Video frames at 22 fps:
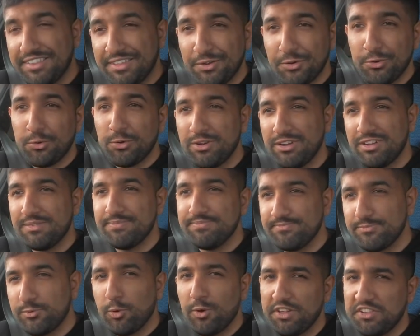they're all
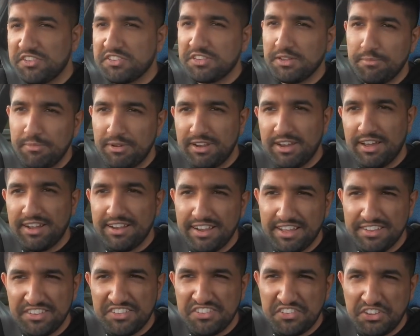quite similar, and
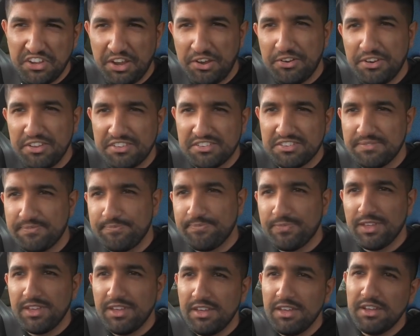like the steering is
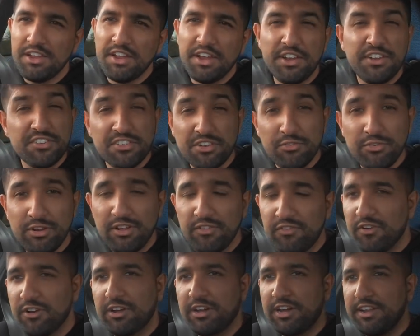it doesn't really
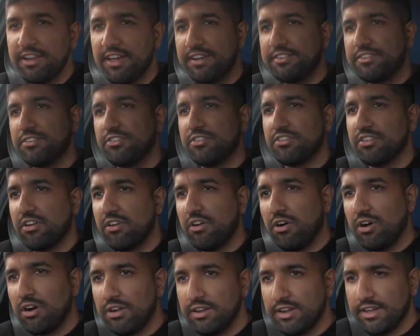feel connected to the
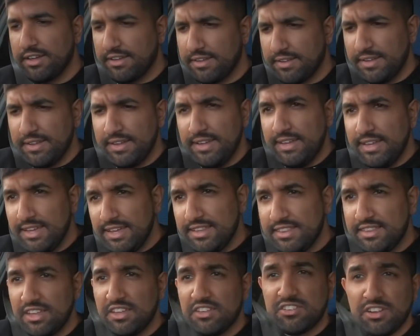car. Like
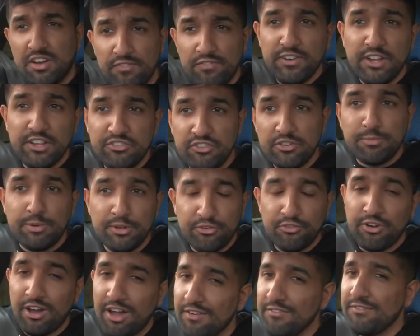this, I've literally been
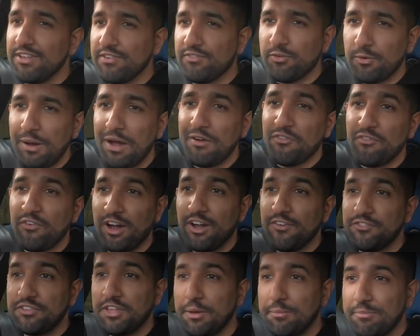driving it for about
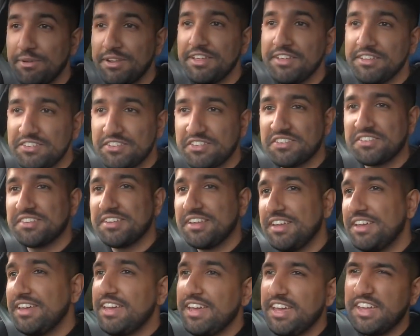5-10 minutes.
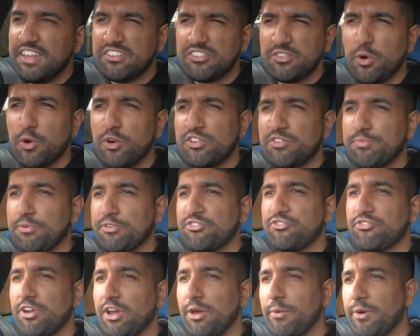It's noticeable
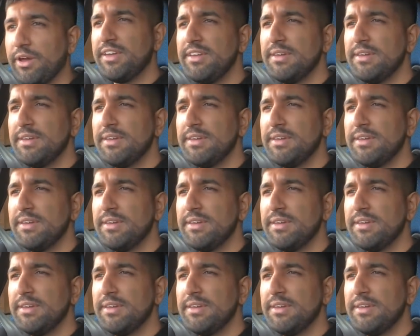straight away.